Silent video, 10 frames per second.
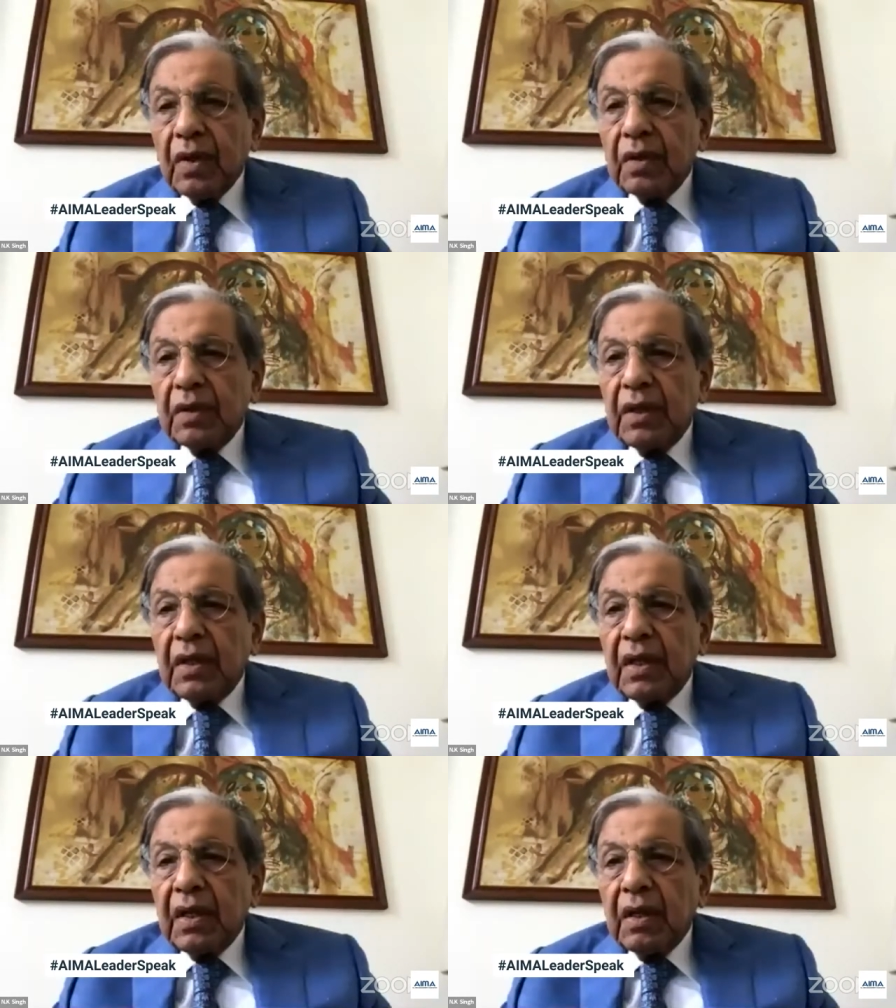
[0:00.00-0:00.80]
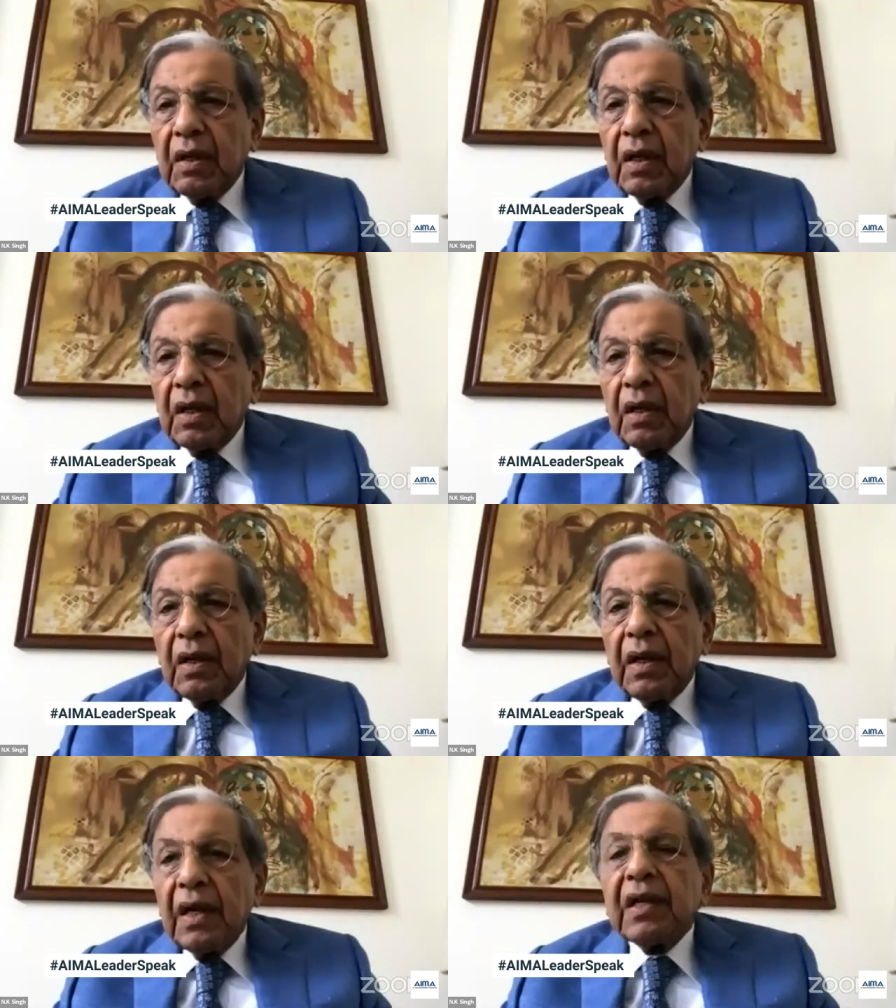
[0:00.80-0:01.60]
the
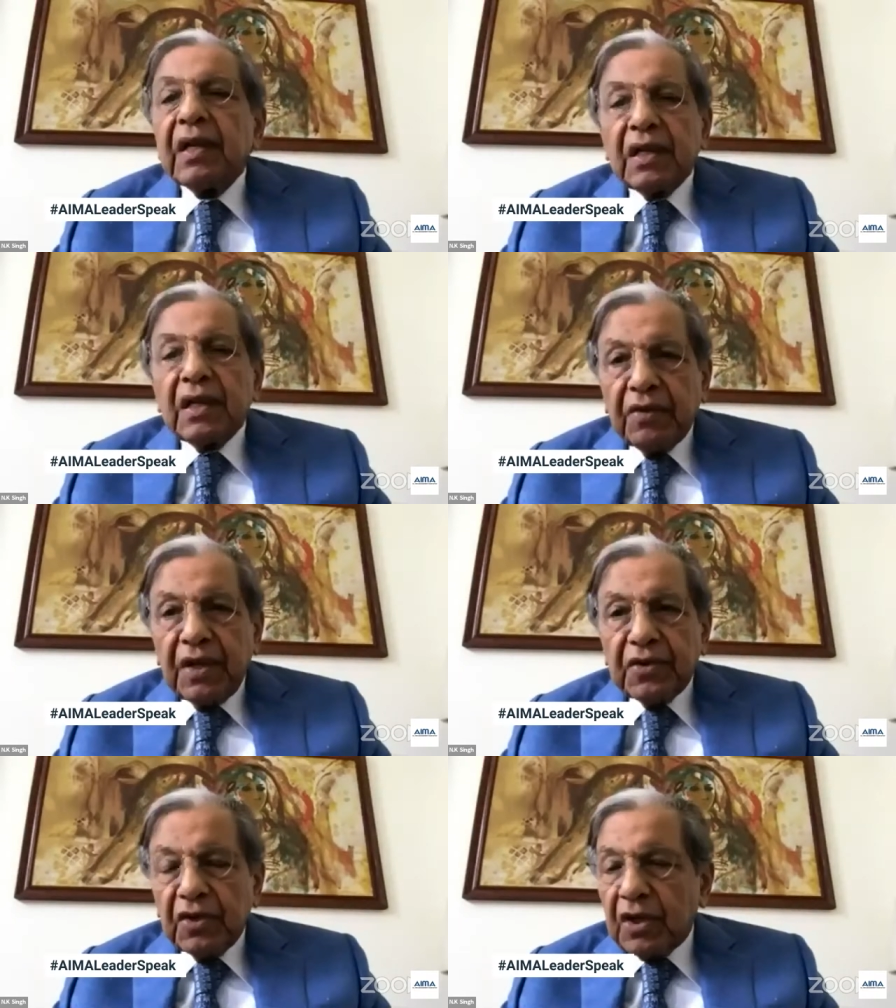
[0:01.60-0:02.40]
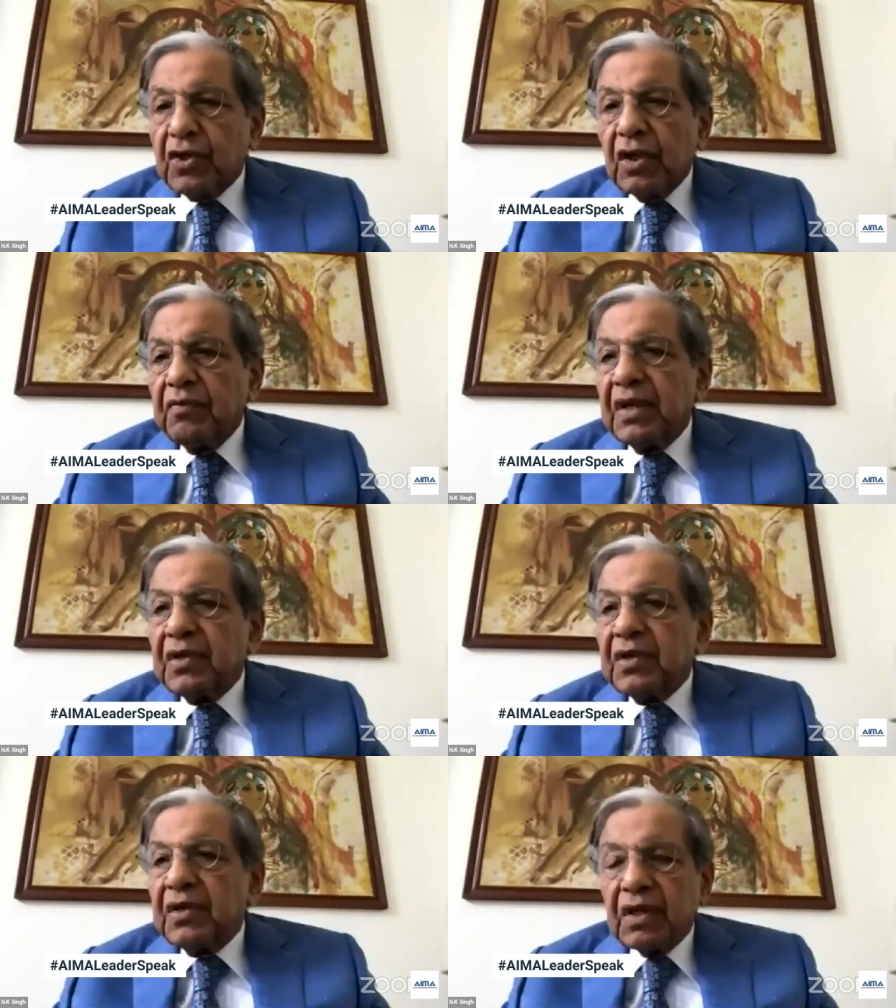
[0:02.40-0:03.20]
health infrastructure very
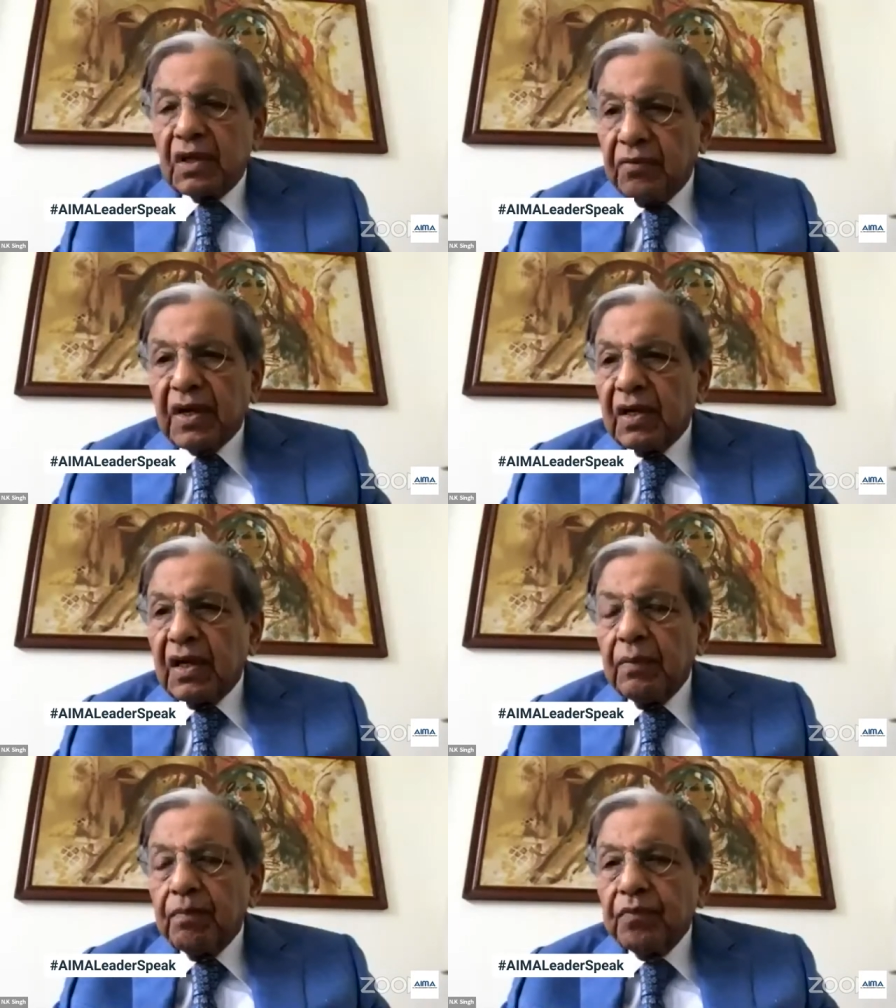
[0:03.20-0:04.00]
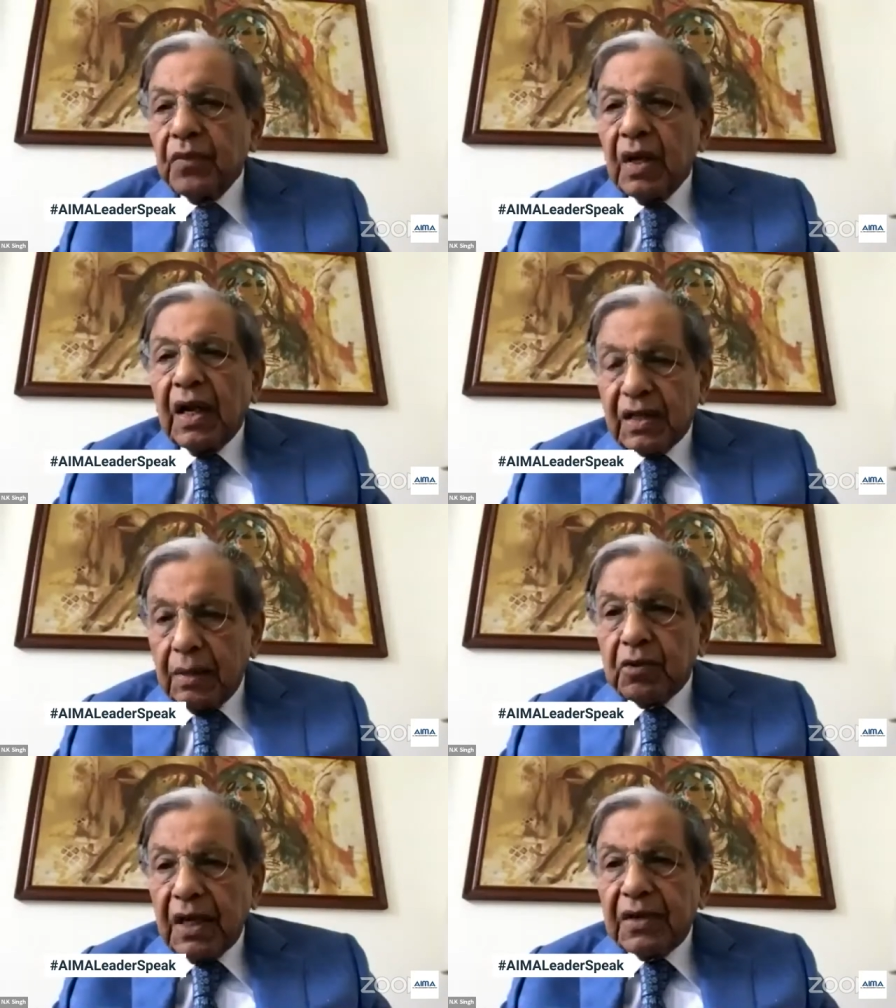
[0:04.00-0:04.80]
significantly. I'll come to
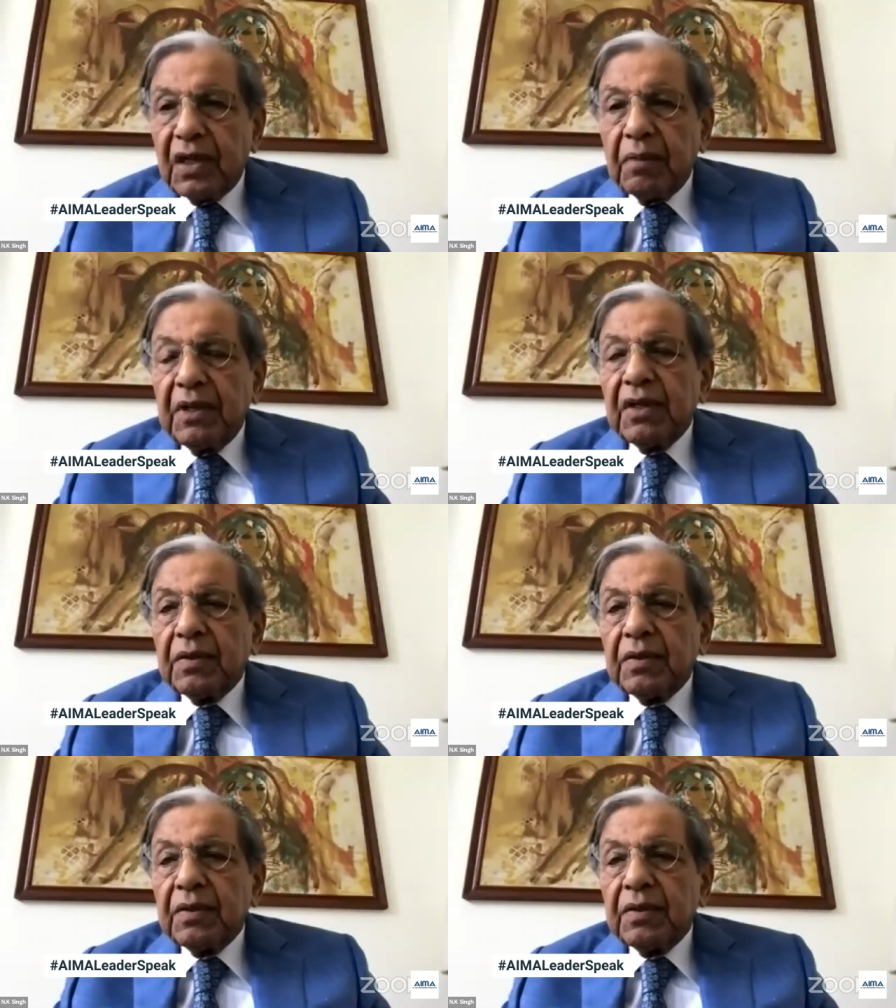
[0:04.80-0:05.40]
that in a minute.